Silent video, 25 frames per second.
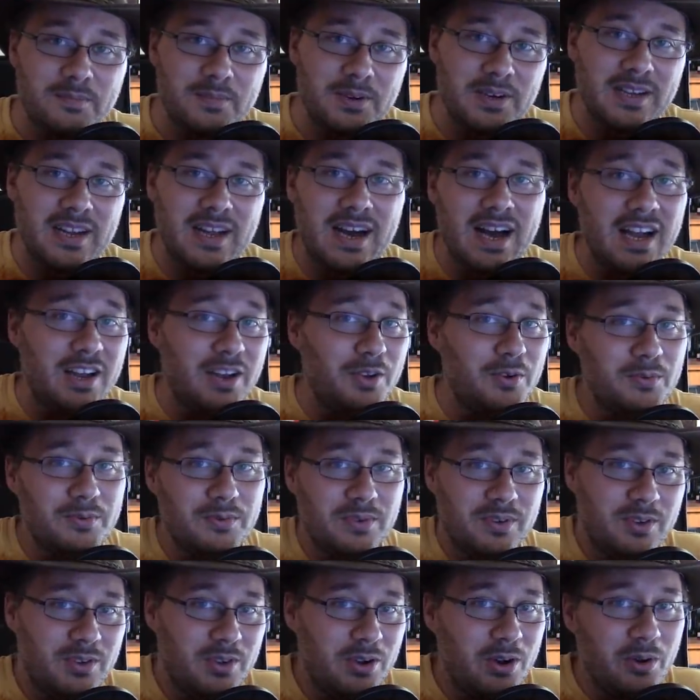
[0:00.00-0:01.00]
but I
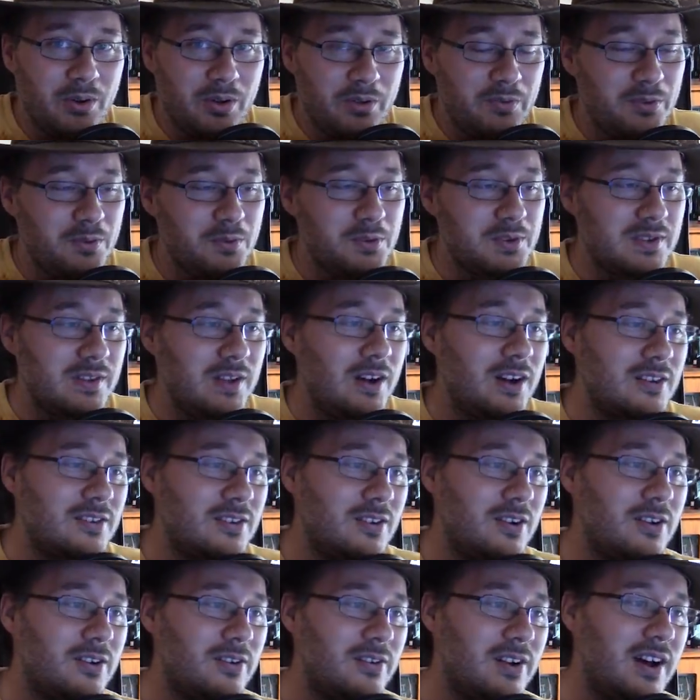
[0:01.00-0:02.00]
don't know if he was
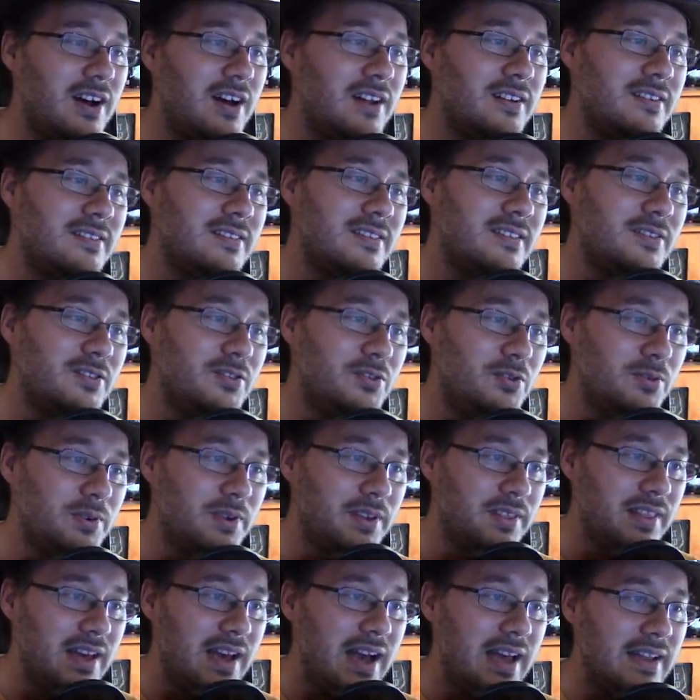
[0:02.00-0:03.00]
locked on or not
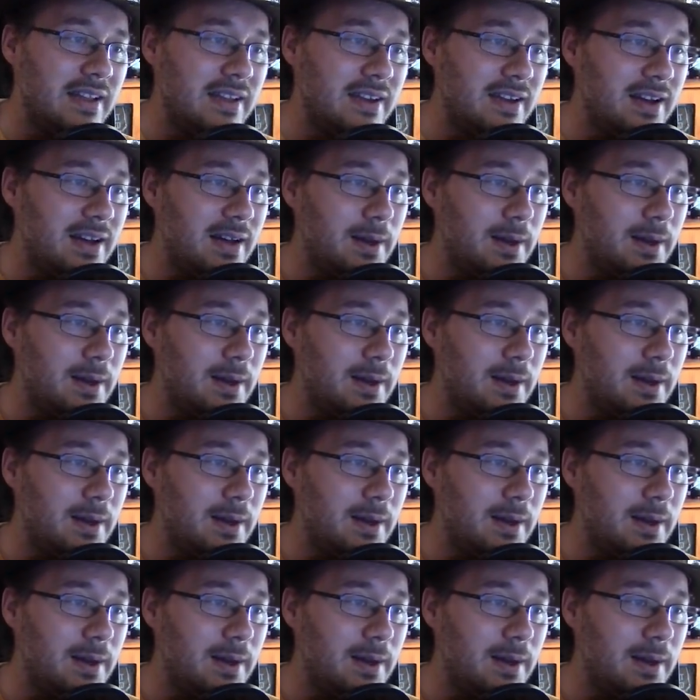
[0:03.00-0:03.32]
during that.